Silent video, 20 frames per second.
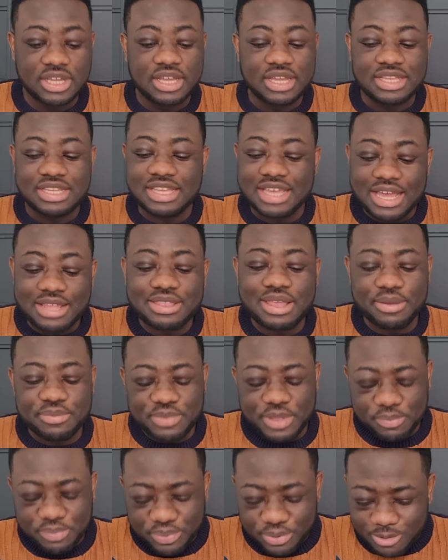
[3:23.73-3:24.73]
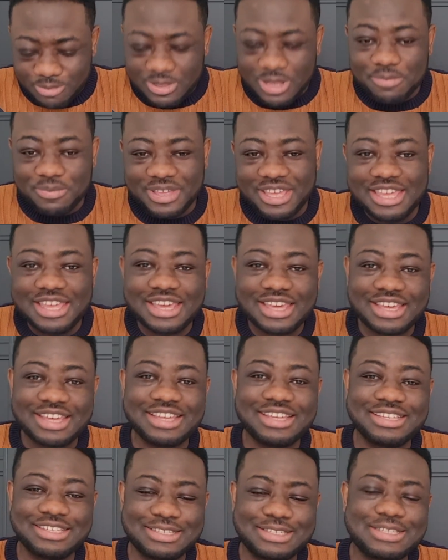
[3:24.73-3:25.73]
Yeah, the problem here
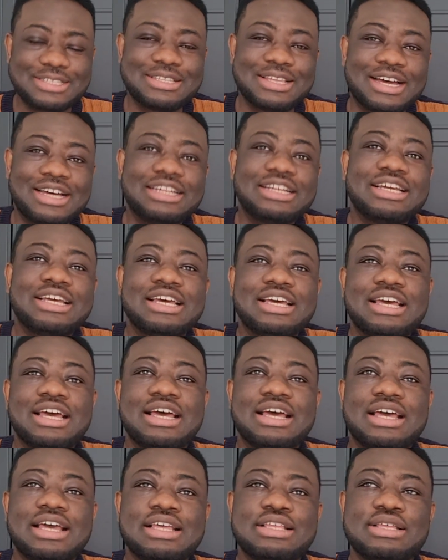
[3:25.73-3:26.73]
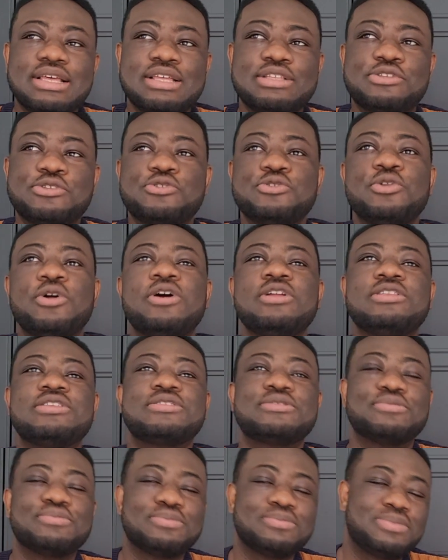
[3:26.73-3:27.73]
is that it's not
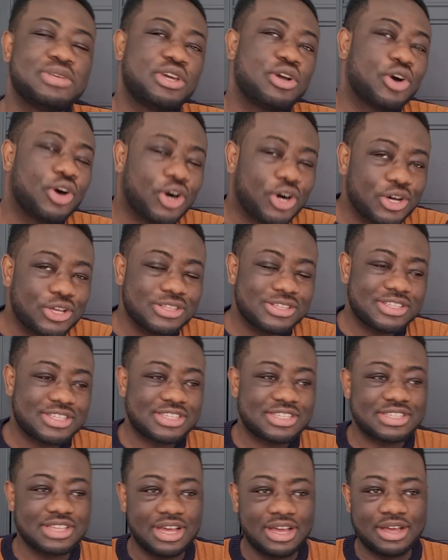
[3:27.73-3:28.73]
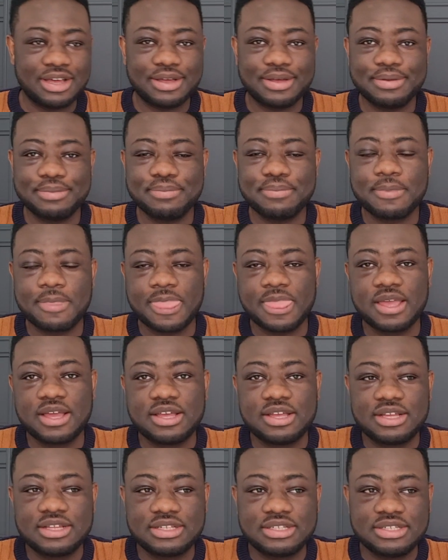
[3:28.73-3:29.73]
because
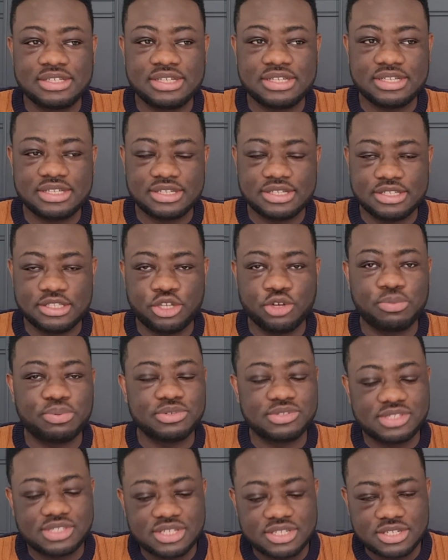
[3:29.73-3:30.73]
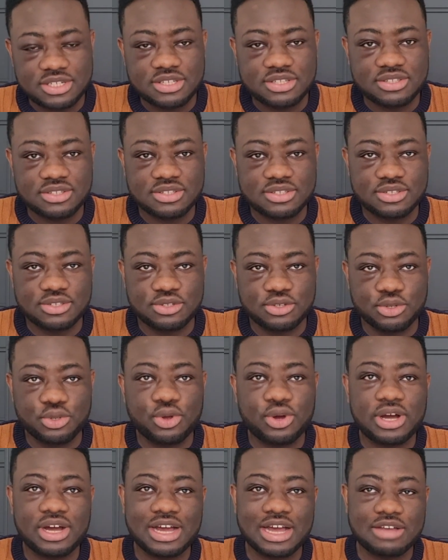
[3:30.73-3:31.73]
the oppositions do
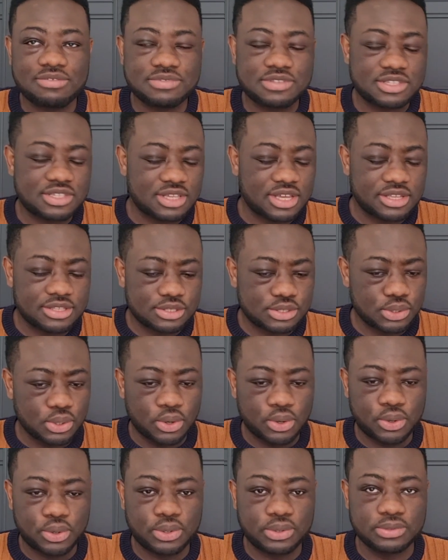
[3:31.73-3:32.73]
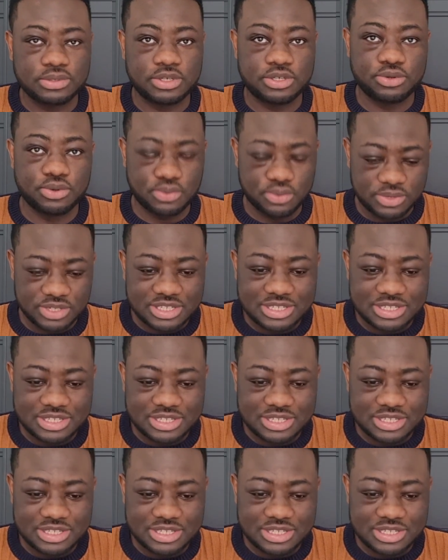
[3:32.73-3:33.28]
not have sense or they don't